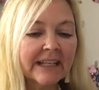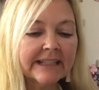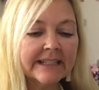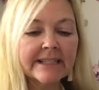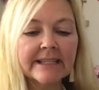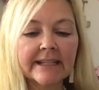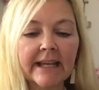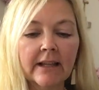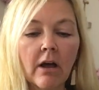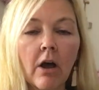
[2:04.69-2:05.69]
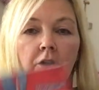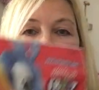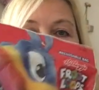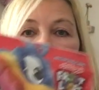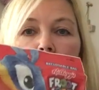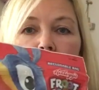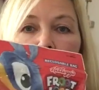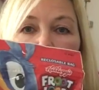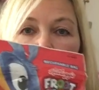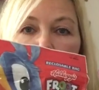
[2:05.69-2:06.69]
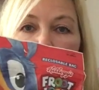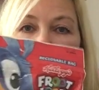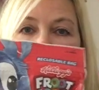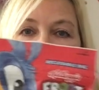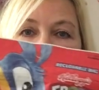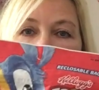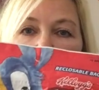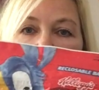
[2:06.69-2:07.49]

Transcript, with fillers: This is the Kellogg's Froot Loops.